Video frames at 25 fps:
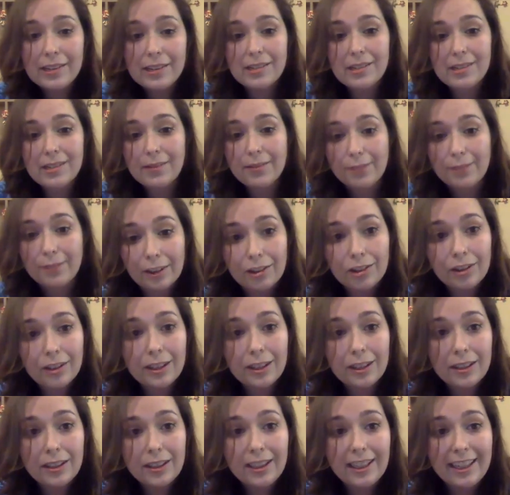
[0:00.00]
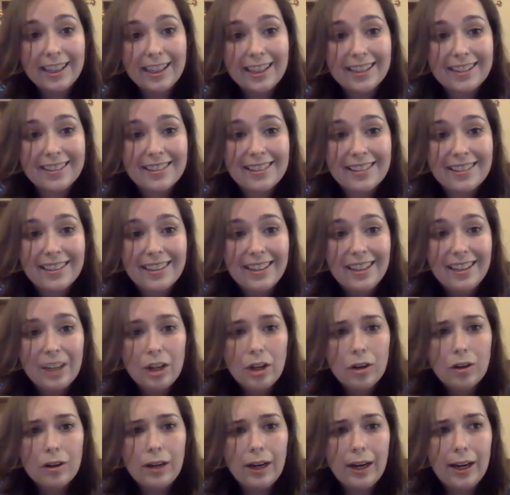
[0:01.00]
it's subversion, it's
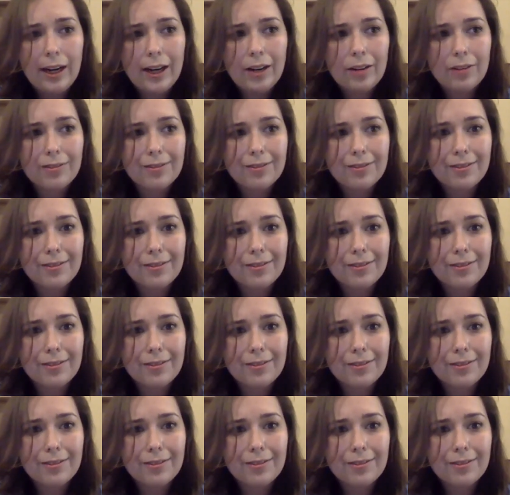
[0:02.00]
I